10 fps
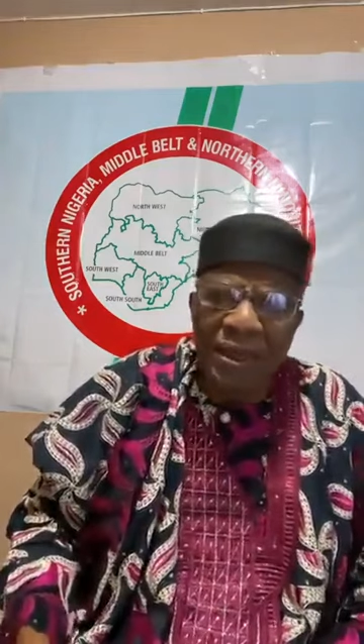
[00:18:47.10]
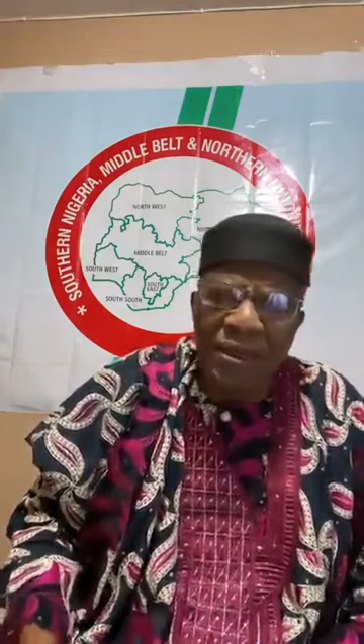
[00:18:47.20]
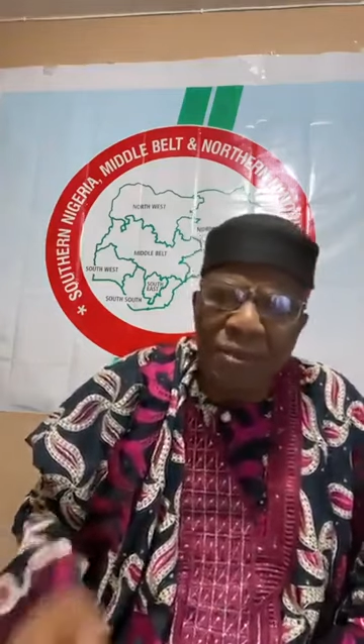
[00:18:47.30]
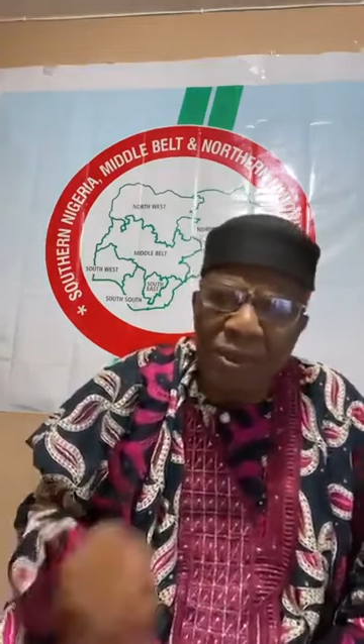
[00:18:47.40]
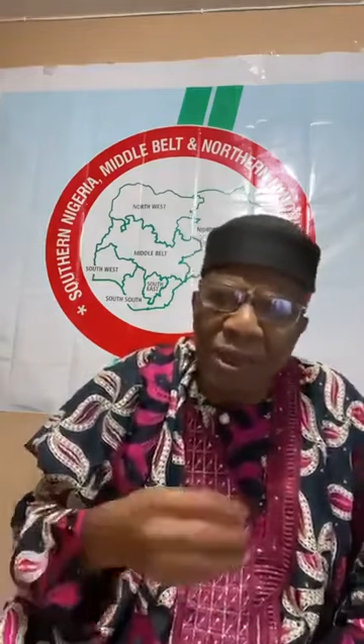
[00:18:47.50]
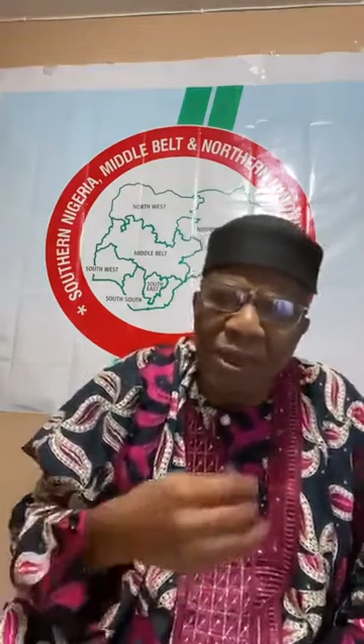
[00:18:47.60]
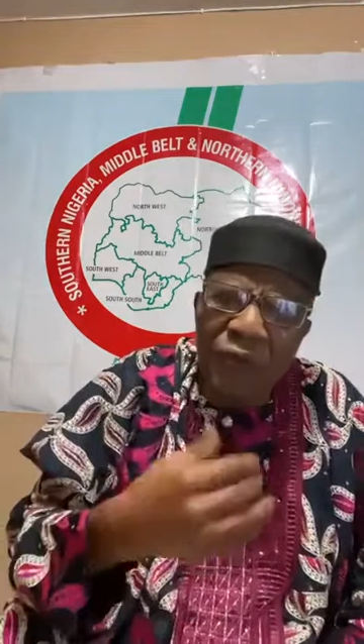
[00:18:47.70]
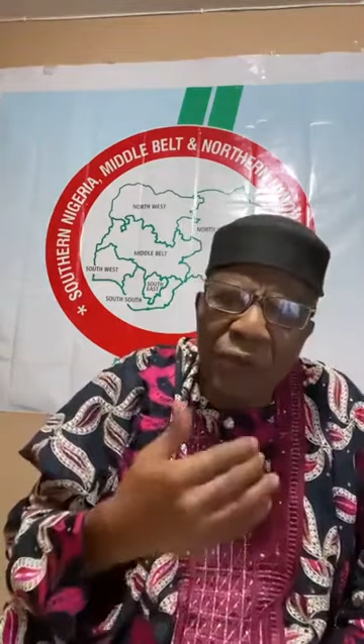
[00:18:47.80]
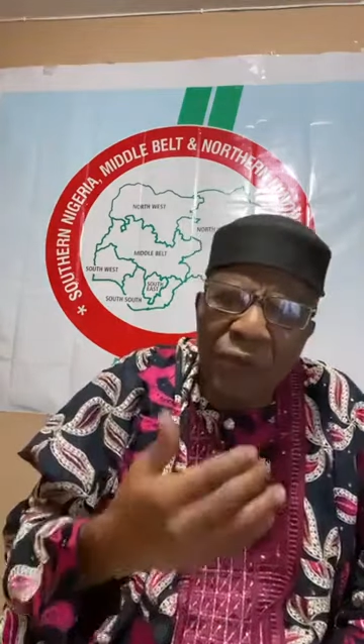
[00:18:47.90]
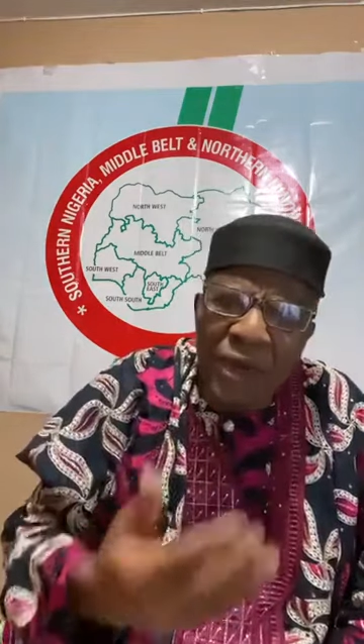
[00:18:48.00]
But
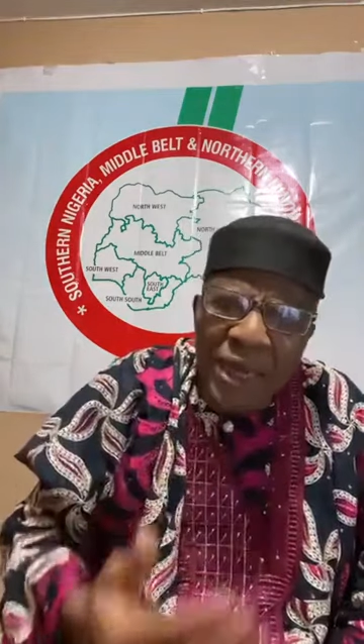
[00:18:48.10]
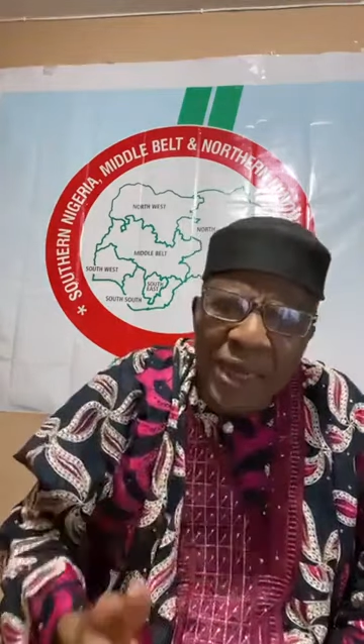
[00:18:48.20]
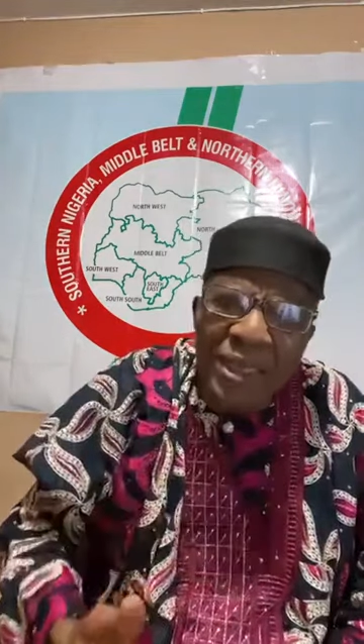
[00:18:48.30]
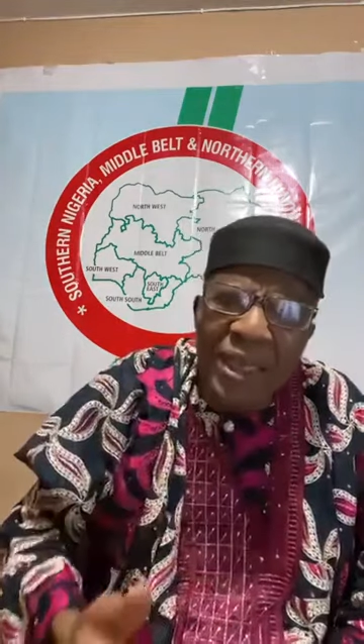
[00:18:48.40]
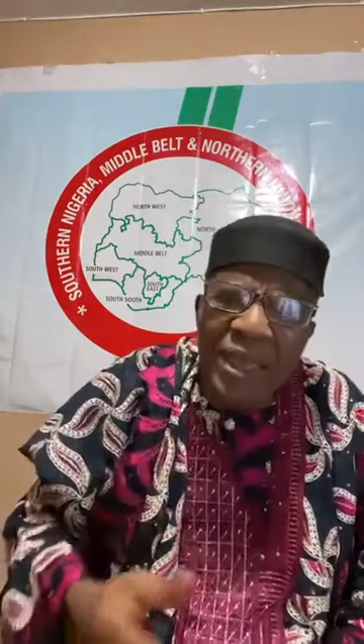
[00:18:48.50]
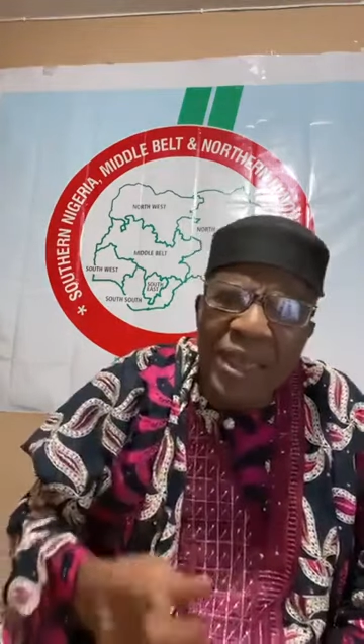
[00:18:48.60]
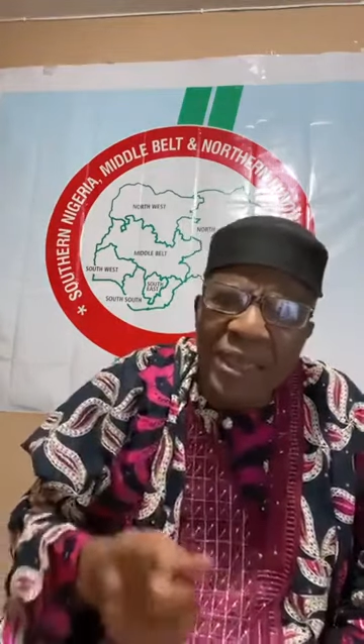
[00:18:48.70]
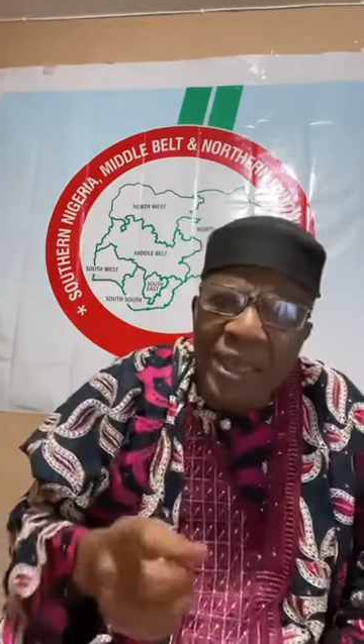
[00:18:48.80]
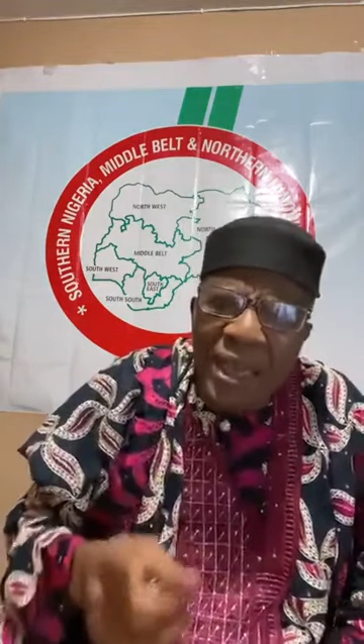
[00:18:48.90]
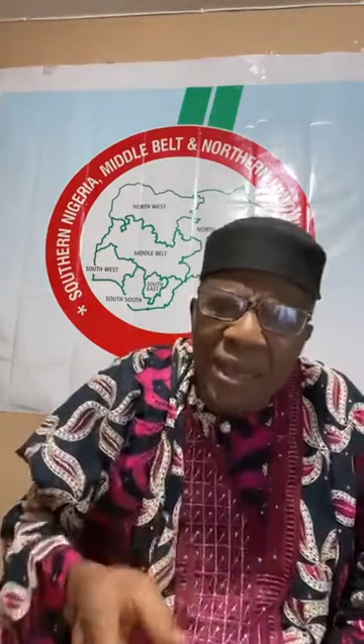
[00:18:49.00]
if you raise a
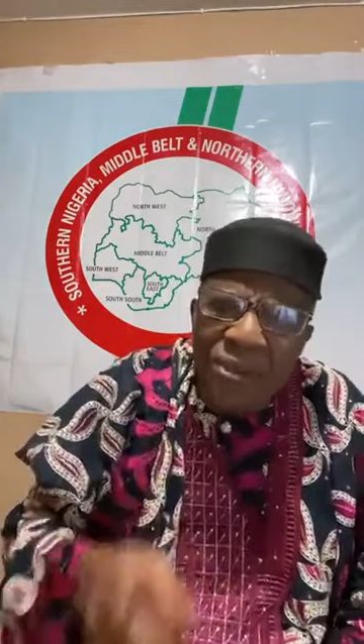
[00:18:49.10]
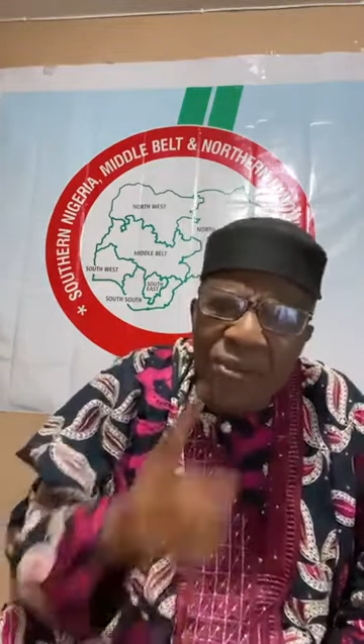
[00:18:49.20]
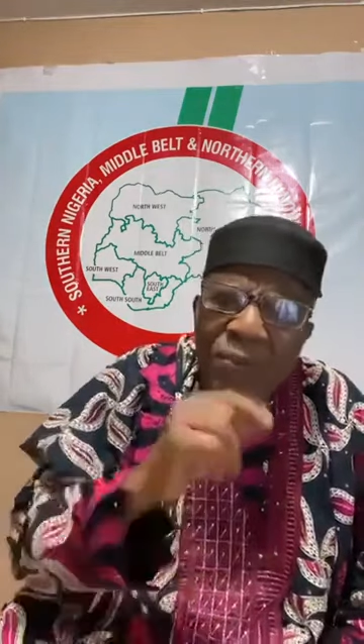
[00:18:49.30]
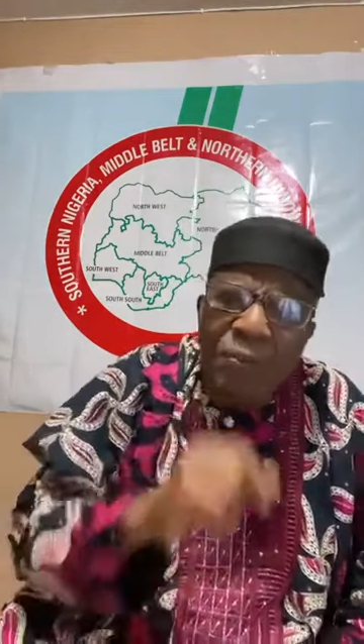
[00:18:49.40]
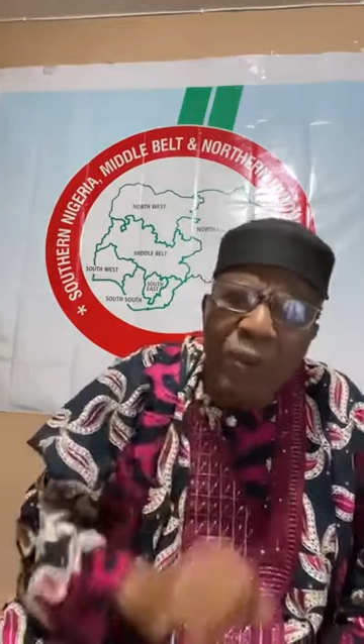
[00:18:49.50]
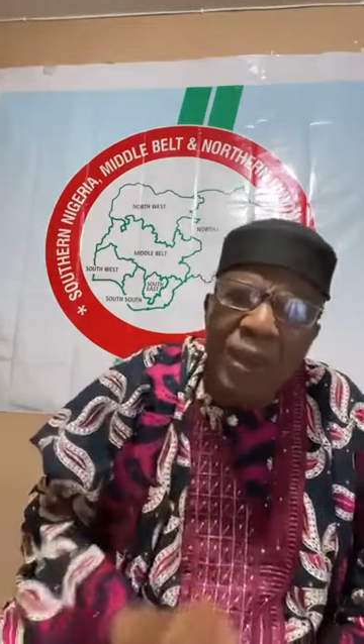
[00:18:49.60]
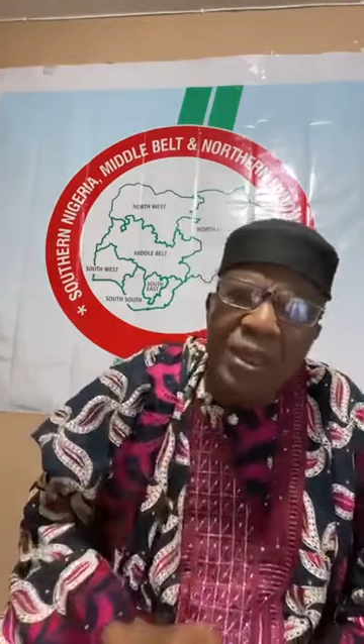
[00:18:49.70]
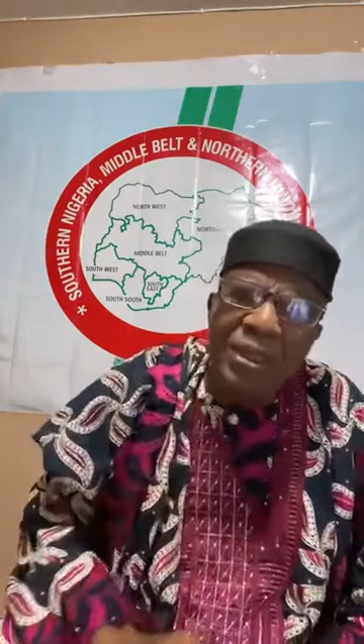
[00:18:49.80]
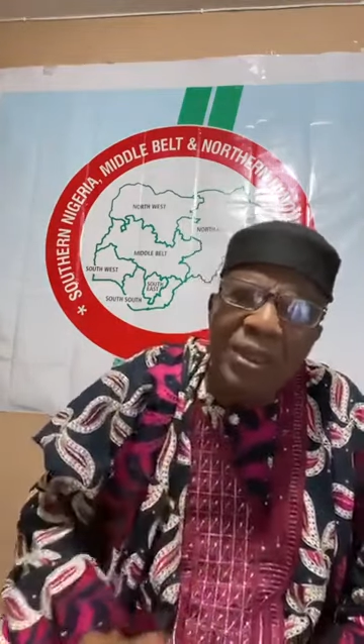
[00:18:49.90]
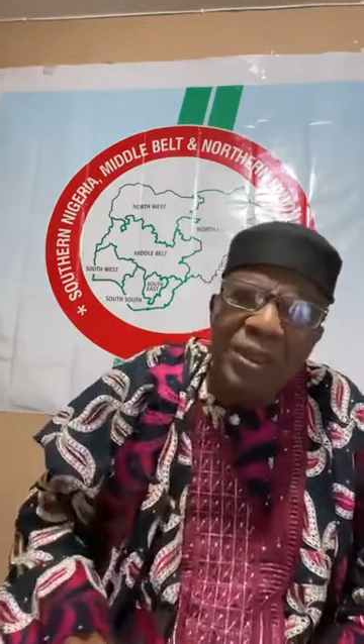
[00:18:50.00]
genuine
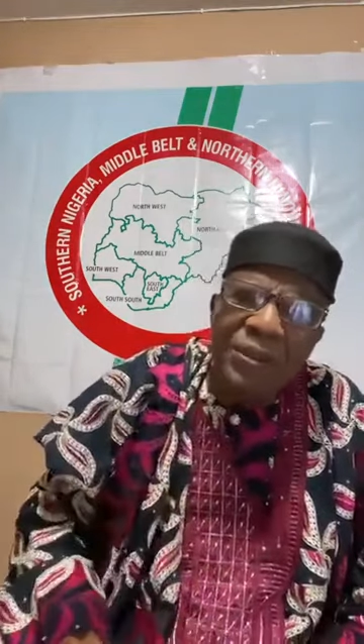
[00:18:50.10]
point,